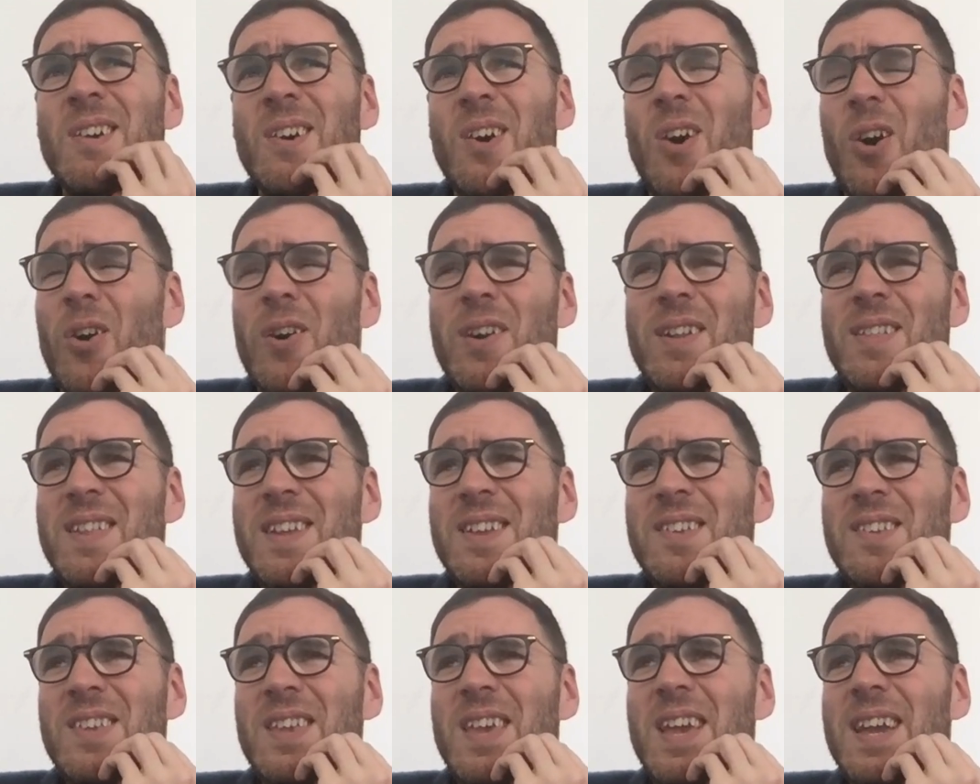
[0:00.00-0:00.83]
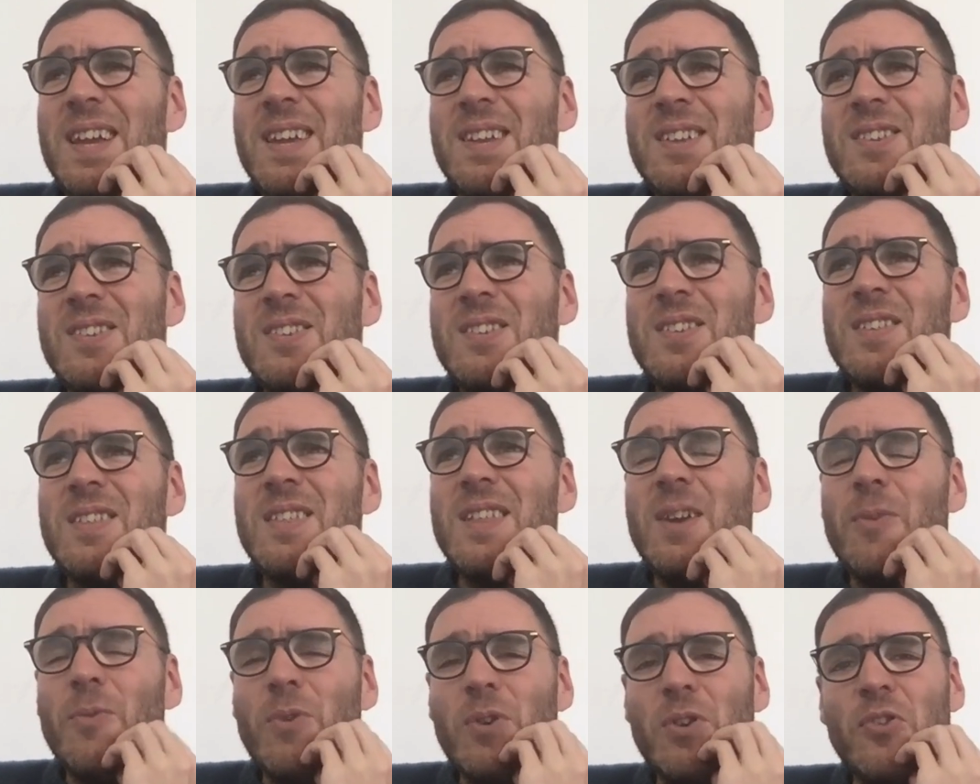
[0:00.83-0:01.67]
or in this case,
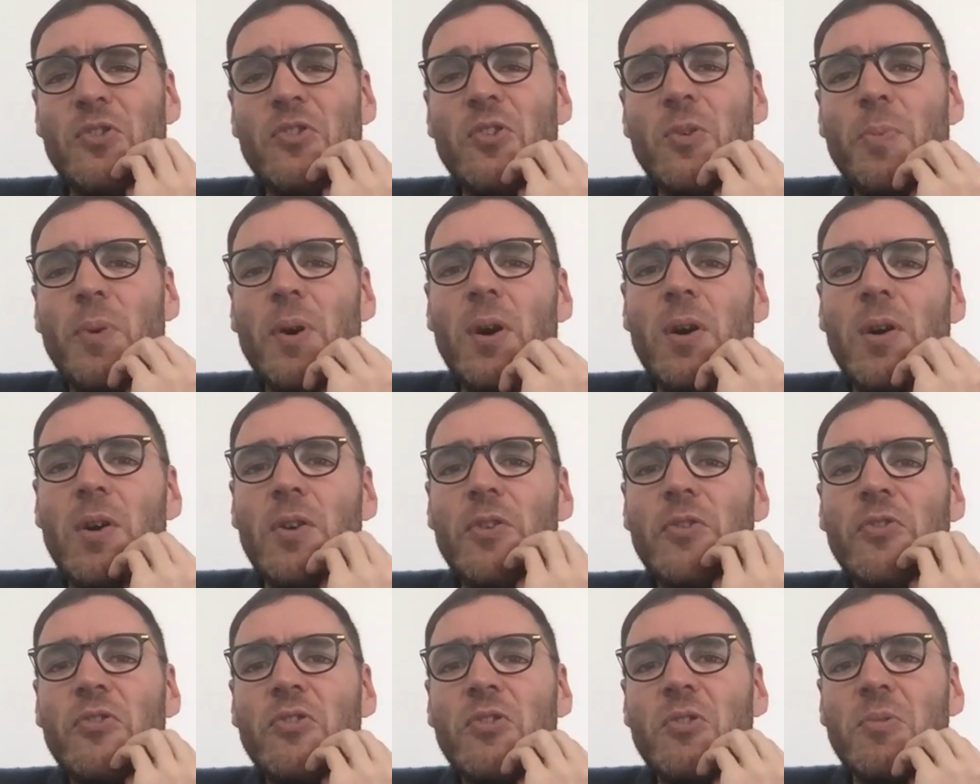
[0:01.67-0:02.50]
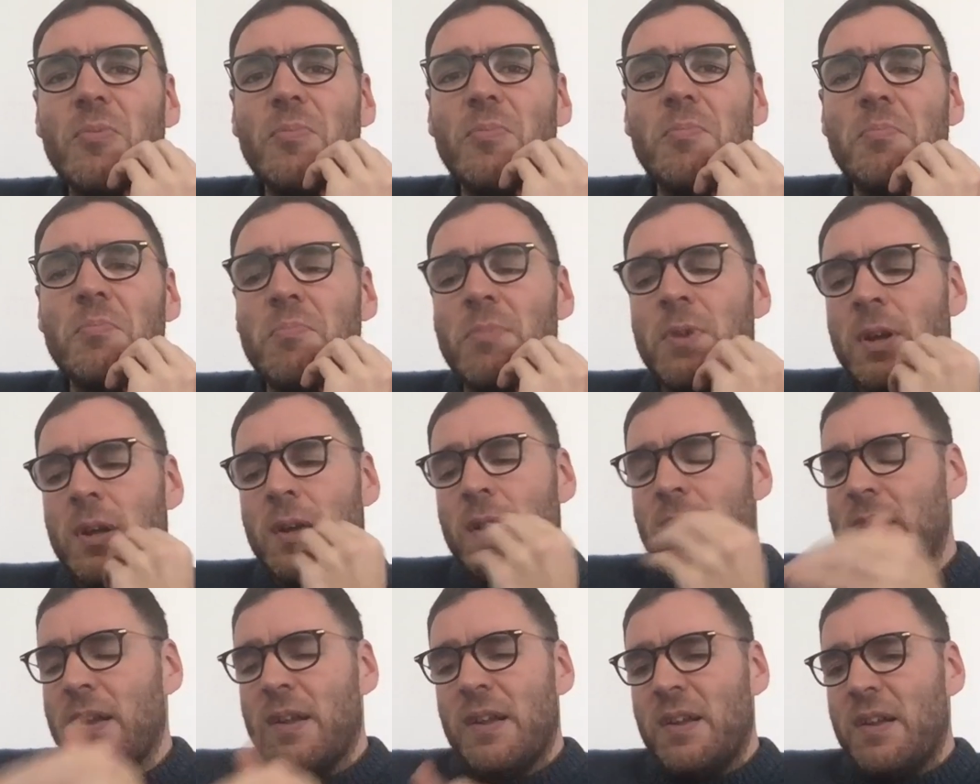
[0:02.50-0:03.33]
they want to support some
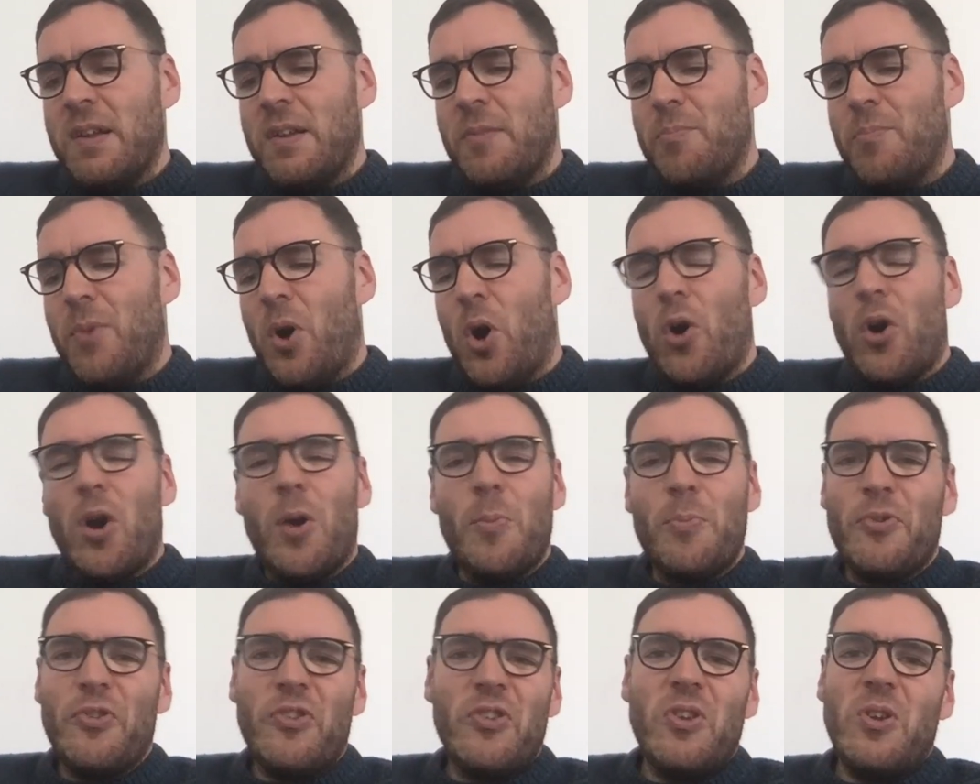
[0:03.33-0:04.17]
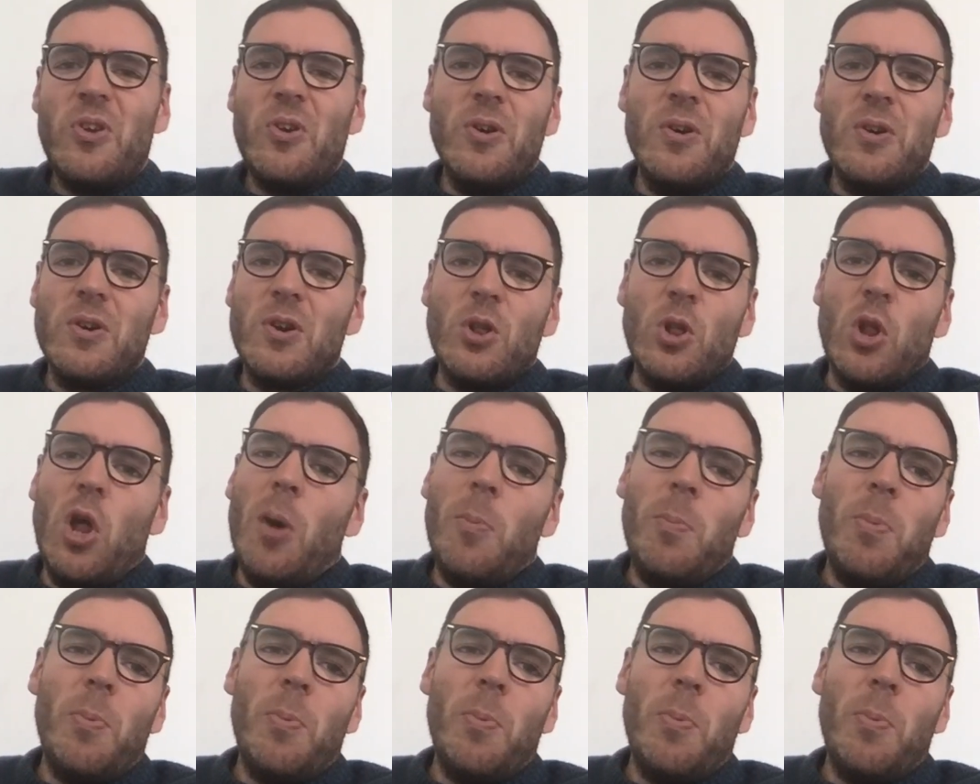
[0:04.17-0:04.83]
more obscure glob